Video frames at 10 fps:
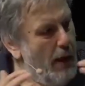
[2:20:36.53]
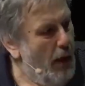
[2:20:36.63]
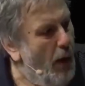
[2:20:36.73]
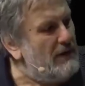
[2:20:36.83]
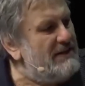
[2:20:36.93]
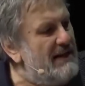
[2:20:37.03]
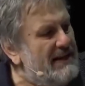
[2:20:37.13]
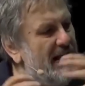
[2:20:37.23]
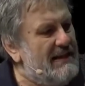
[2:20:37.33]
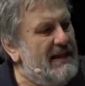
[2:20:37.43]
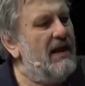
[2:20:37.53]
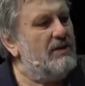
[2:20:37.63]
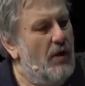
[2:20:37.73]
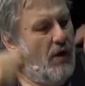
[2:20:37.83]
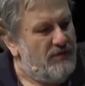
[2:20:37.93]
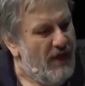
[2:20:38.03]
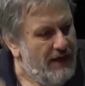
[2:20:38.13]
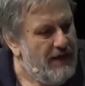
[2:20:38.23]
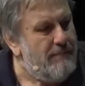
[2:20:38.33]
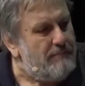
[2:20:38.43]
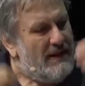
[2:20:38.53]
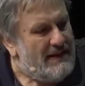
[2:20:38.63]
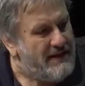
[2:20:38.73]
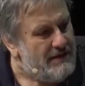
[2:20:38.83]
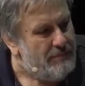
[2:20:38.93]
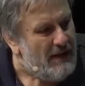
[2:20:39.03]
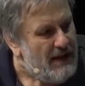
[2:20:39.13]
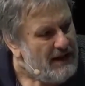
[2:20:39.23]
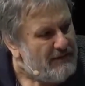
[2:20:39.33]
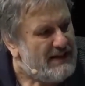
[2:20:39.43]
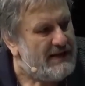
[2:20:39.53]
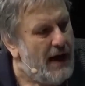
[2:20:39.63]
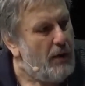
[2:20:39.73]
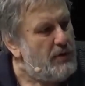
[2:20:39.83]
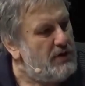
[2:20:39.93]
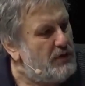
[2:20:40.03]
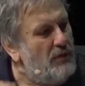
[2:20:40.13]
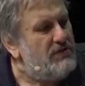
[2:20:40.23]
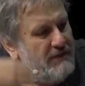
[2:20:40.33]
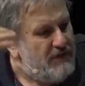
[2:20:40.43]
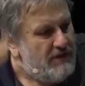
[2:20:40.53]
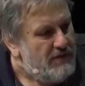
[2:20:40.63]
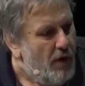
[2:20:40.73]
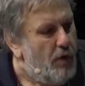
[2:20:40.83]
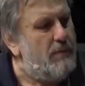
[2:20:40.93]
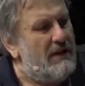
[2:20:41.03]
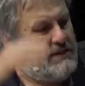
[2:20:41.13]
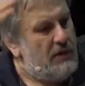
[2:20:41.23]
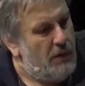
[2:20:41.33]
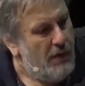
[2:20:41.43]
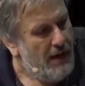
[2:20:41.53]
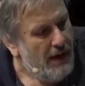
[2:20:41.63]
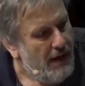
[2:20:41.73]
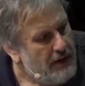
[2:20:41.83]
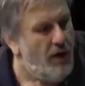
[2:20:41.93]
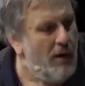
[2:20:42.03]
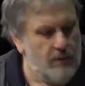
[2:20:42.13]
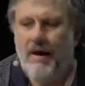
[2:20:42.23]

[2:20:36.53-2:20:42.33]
All this set of implicit beliefs, how you don't even know, but you know,